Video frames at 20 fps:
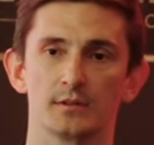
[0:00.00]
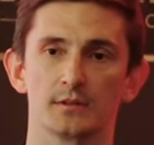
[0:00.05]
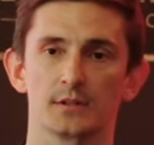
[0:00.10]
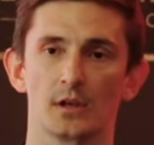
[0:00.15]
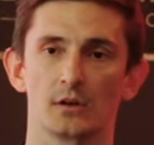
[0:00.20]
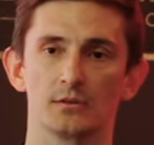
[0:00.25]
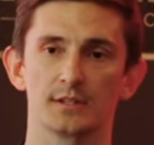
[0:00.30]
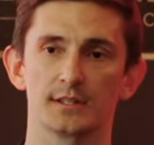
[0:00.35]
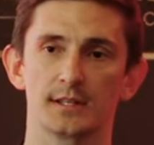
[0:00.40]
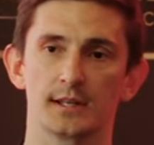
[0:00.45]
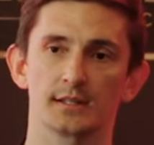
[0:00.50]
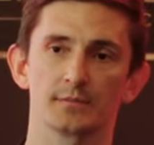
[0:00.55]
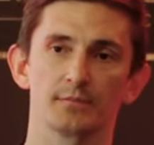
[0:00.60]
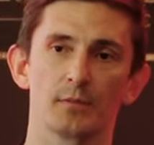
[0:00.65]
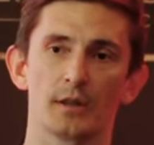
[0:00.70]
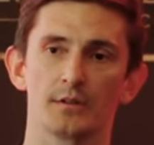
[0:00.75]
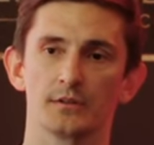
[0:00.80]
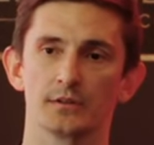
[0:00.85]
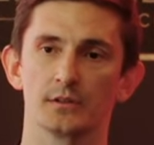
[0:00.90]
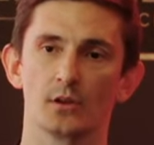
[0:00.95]
So 6
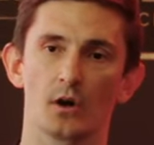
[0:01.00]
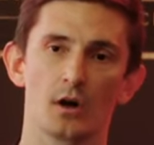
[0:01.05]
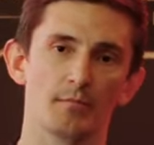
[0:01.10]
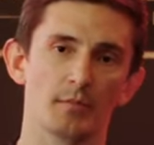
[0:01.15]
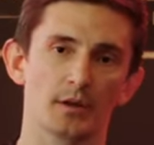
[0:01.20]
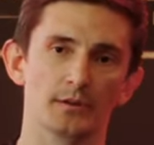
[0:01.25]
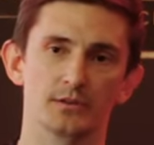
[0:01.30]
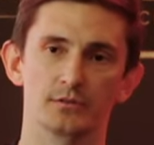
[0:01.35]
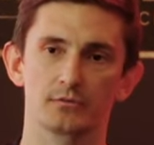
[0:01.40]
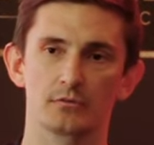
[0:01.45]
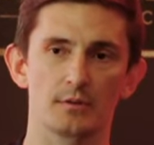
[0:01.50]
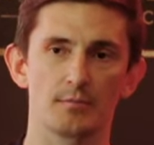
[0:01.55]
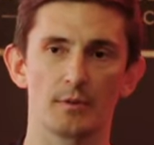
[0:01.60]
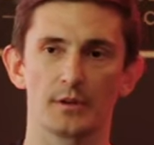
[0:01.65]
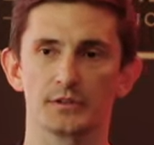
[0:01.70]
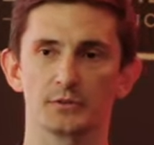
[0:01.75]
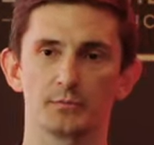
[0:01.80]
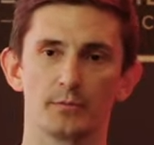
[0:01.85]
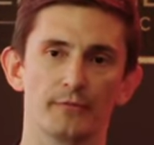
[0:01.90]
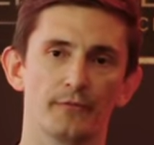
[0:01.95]
months, 9 months, 3
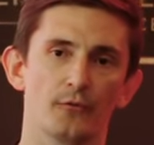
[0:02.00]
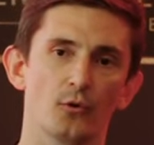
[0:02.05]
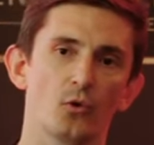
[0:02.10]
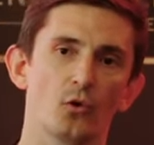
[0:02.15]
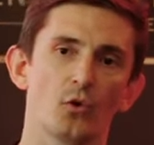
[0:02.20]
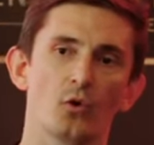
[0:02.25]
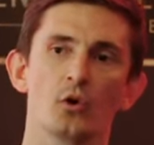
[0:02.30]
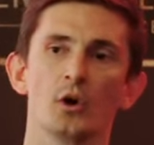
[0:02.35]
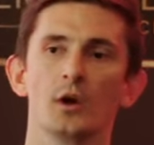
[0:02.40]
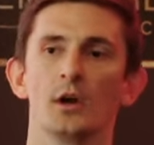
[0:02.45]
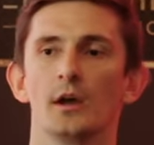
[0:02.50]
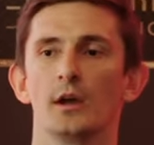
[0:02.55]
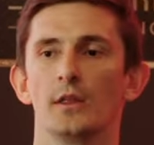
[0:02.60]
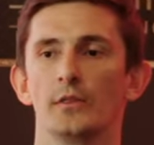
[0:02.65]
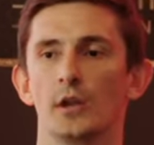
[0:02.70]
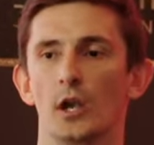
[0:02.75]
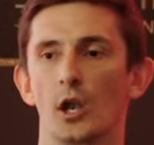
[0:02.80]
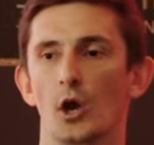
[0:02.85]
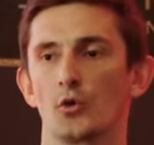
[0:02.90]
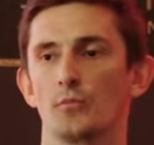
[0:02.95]
months before
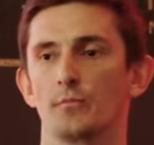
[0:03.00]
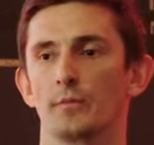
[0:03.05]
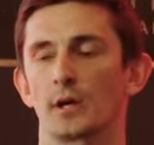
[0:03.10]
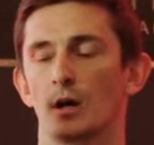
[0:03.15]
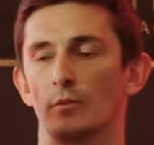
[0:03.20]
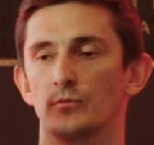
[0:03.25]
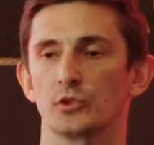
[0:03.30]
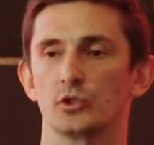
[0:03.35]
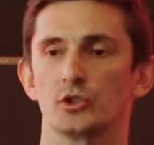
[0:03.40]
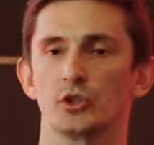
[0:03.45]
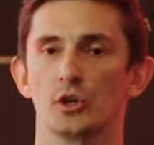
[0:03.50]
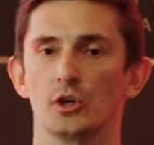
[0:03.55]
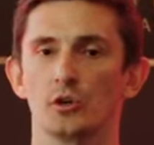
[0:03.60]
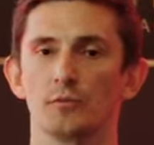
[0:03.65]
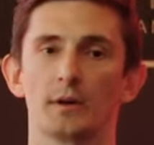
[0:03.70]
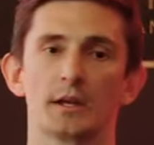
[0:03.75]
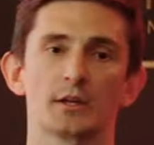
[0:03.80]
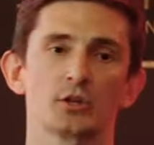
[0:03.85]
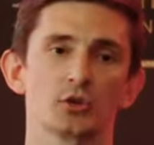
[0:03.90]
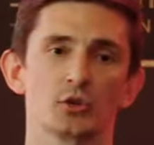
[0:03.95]
the loan becomes due,
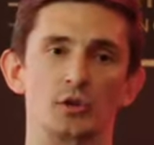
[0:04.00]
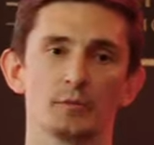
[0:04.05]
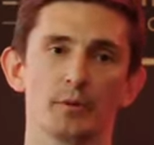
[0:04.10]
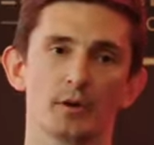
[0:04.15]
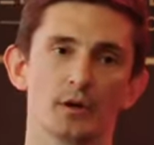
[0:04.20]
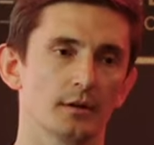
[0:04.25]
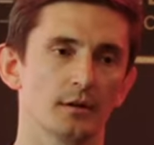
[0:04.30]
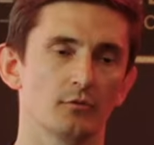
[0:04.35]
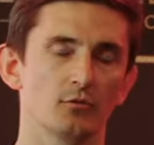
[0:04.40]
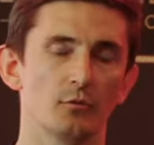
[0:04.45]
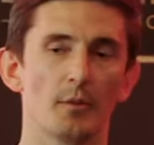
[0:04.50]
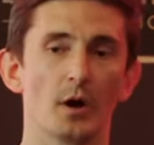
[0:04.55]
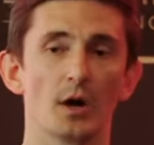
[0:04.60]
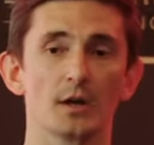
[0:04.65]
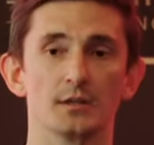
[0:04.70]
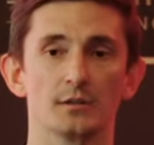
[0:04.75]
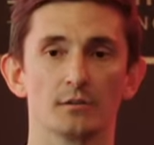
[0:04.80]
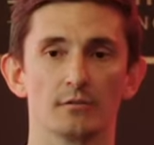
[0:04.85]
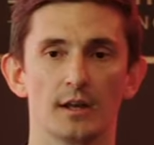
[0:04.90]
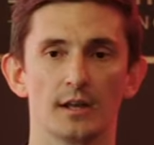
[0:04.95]
make sure you put a
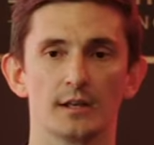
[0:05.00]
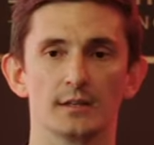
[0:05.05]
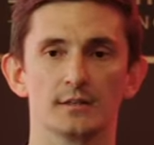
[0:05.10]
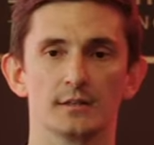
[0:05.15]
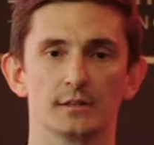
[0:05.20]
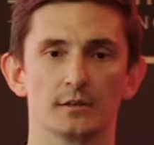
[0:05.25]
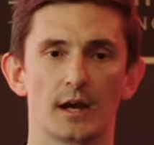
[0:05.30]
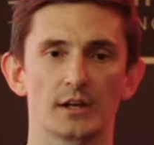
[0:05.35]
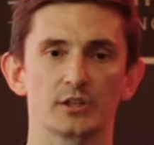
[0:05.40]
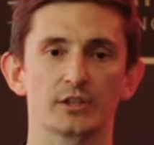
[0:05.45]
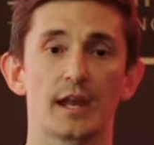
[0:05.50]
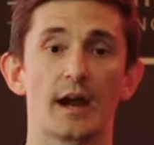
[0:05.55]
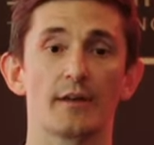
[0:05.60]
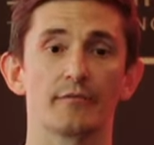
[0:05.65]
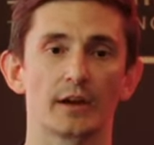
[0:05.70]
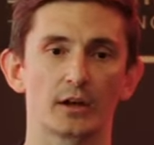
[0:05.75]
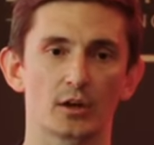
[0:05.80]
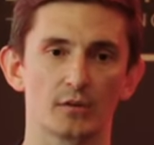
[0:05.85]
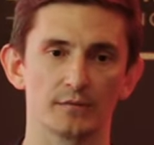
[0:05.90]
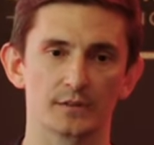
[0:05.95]
reminder in to actually have
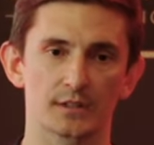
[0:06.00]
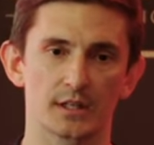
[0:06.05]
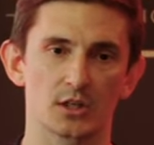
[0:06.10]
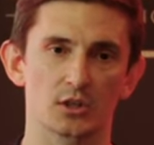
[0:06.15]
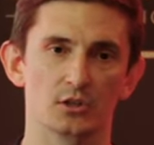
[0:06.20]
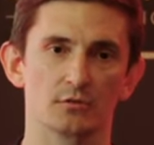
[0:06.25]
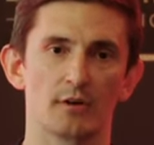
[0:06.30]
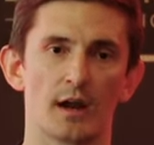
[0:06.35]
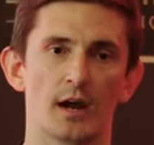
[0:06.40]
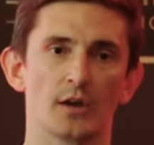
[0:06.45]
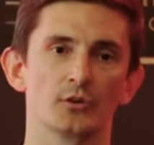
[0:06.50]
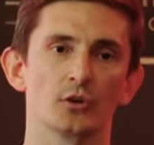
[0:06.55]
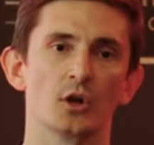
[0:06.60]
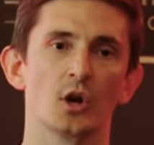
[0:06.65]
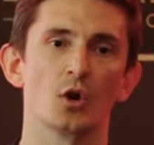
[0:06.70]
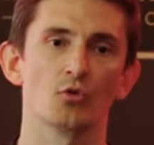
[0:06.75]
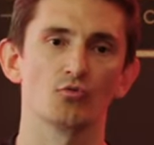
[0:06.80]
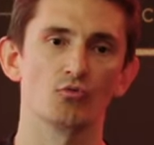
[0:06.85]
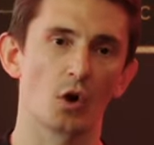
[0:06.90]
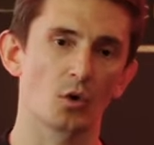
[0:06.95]
that conversation around
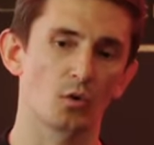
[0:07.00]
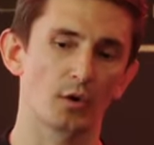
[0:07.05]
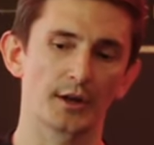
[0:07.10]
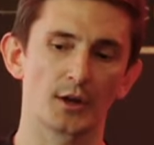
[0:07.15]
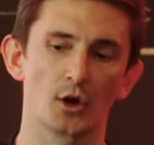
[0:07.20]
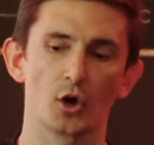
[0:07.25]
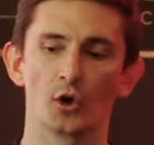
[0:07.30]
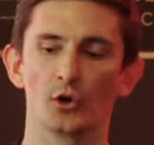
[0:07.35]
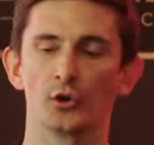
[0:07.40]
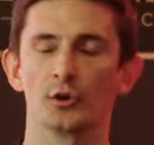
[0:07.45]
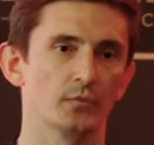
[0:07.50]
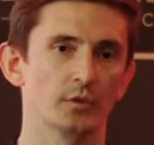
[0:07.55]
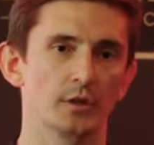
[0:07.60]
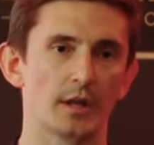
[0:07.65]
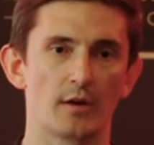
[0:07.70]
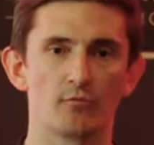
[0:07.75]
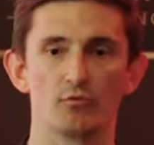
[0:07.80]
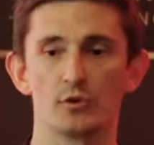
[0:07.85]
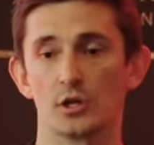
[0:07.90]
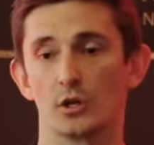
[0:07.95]
rolling on,
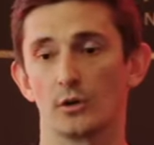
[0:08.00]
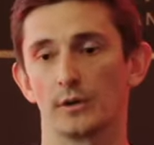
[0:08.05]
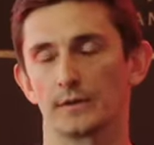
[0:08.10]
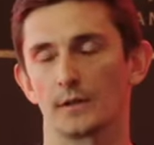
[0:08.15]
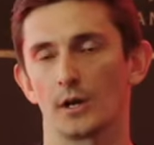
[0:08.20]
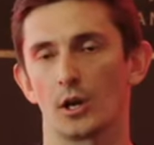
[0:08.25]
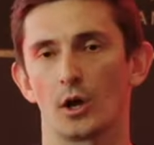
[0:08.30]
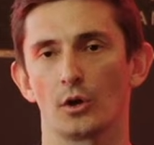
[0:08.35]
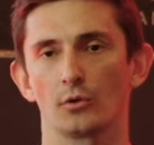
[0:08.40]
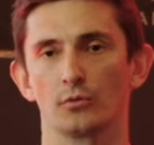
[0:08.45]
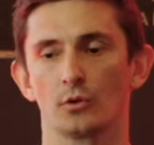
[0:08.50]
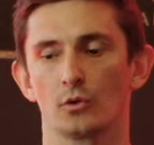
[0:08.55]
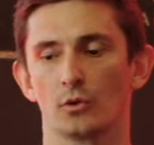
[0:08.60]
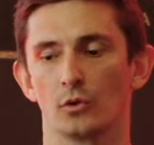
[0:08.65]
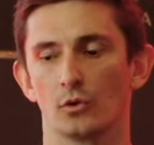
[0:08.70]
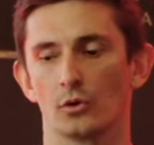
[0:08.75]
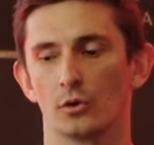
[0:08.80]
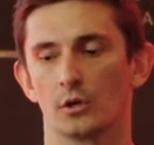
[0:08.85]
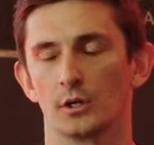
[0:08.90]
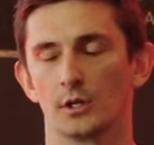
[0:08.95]
yeah, renewing the loan
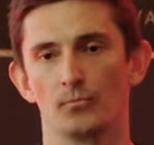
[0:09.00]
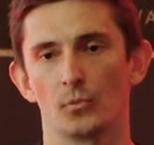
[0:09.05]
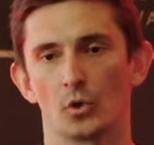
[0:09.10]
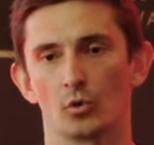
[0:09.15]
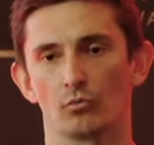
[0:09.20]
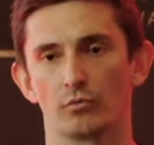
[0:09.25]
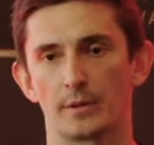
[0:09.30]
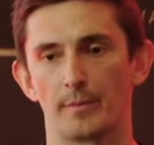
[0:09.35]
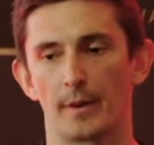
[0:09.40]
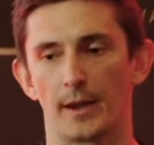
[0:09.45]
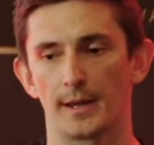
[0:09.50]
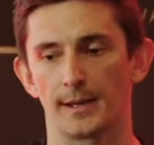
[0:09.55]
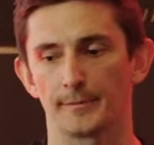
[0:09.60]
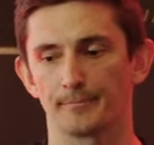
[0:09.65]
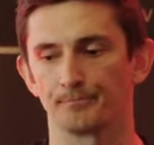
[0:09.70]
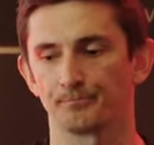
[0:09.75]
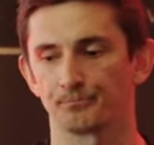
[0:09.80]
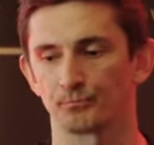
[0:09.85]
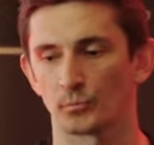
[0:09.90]
or repaying.